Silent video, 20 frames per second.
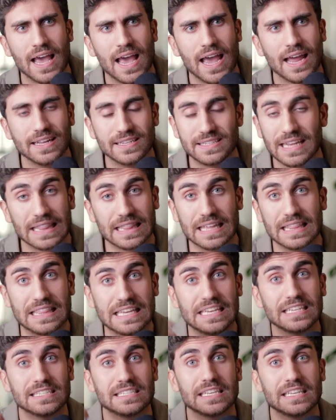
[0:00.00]
And he's saying that
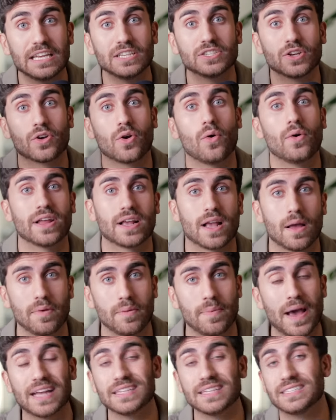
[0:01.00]
these things are going to come
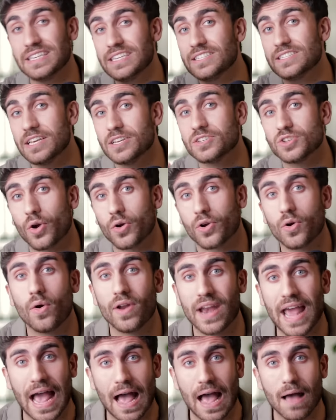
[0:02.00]
to pass. These things are
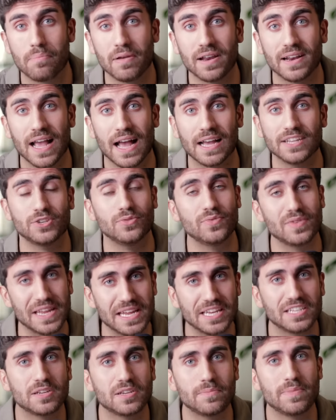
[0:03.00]
going to happen, guys. You
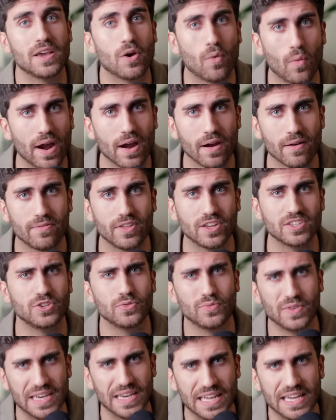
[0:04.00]
need to be aware of this.
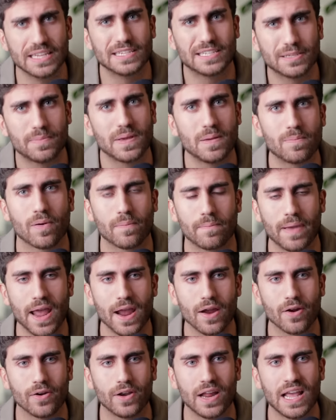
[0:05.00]
You need to be
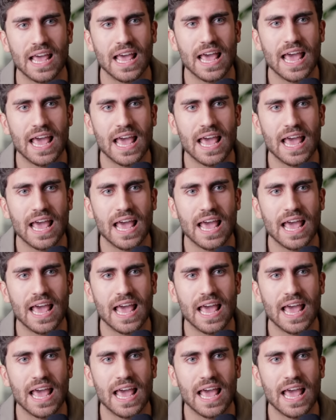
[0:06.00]
prepared.